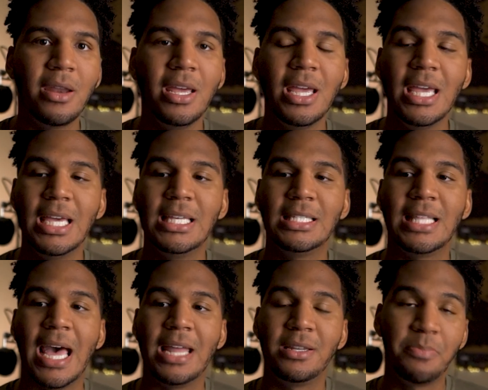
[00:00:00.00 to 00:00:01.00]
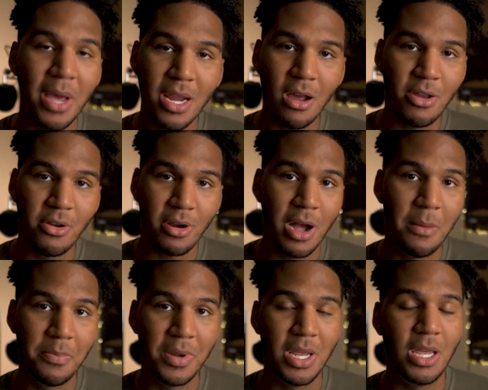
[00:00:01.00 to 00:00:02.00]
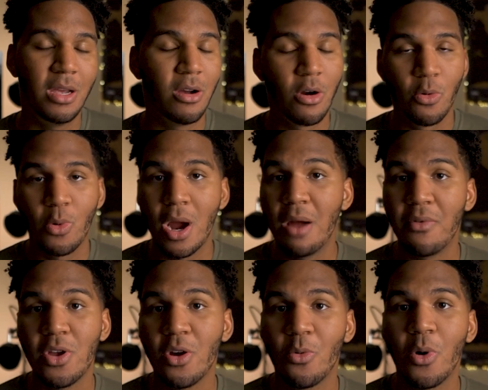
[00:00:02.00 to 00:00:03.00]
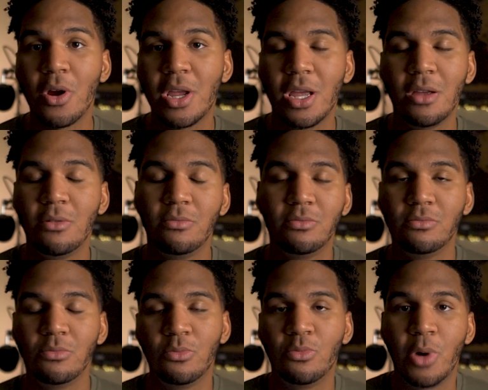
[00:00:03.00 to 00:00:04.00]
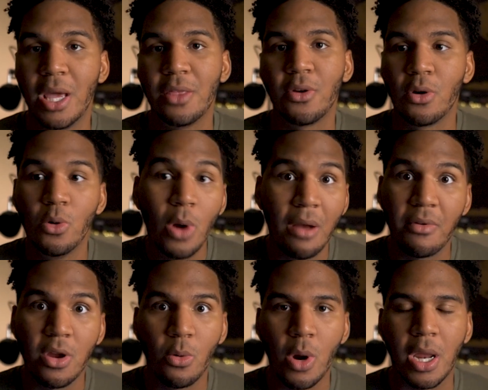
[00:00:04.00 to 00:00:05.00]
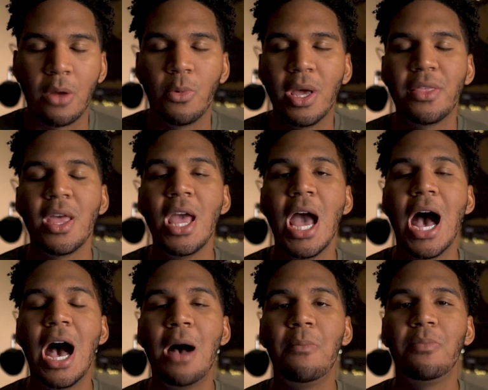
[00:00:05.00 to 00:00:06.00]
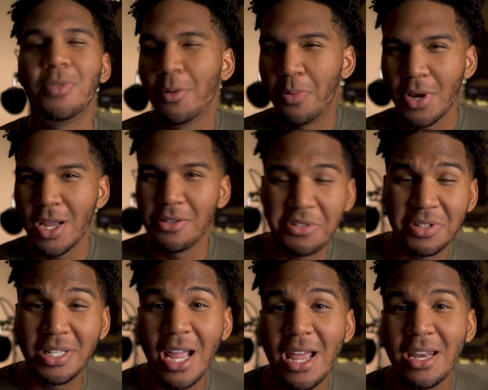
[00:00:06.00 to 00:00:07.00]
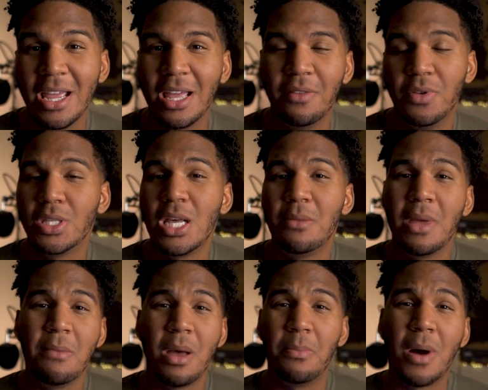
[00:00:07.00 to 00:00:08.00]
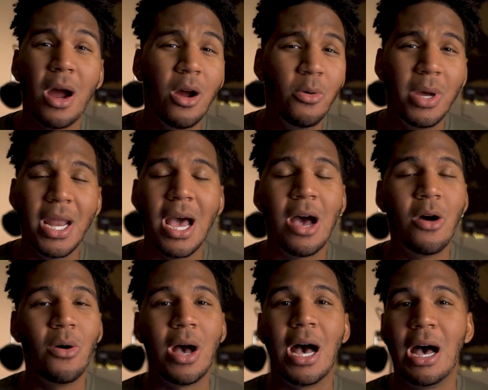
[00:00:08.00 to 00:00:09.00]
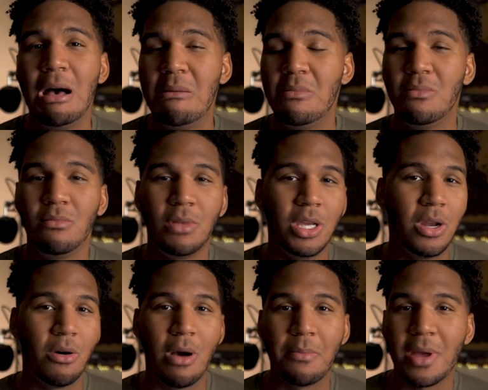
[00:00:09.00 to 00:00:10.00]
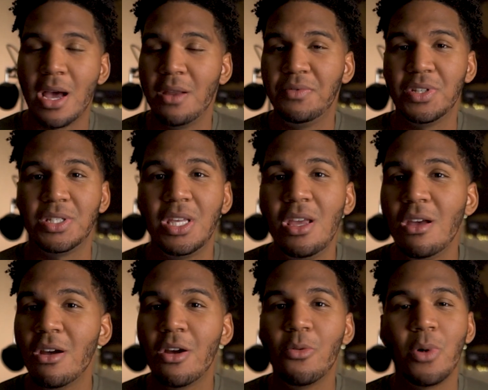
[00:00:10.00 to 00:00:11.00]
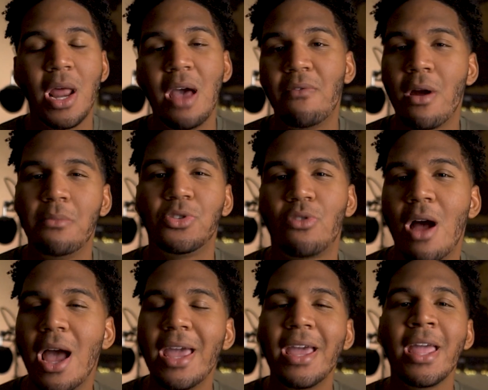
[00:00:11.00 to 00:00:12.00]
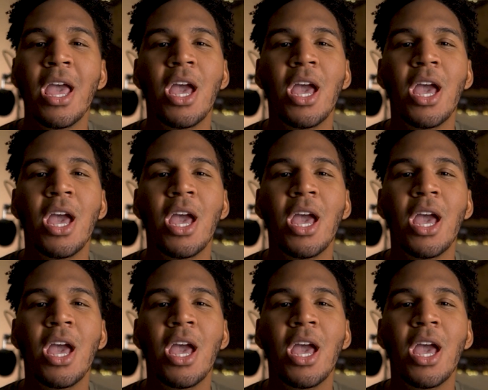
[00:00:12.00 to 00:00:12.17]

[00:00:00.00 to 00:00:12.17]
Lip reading: it is that depending on your company or wherever you're working with, or whoever you're working with, they're pretty understanding. And if you tell them, hey, my power went out, I'm kind of just here, whatever, I'm trying,